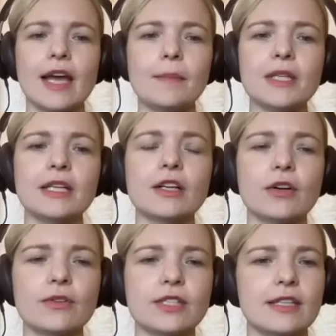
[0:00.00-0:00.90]
Emily
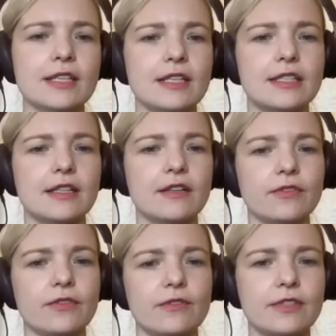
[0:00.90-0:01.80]
Nagoski's idea of
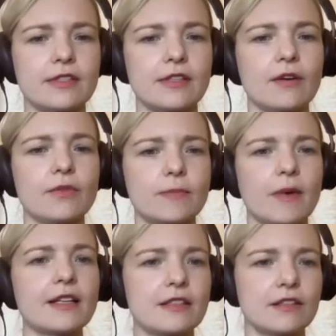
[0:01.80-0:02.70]
uh,
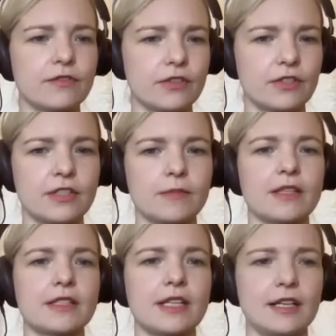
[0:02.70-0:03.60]
responsive versus
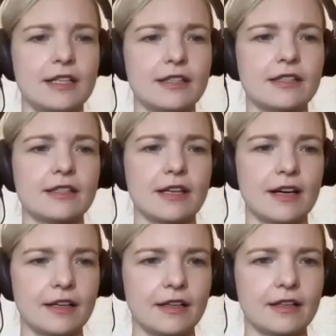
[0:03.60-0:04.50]
spontaneous
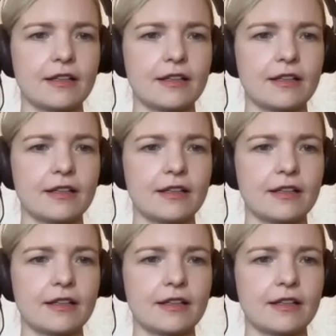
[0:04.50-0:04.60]
desire.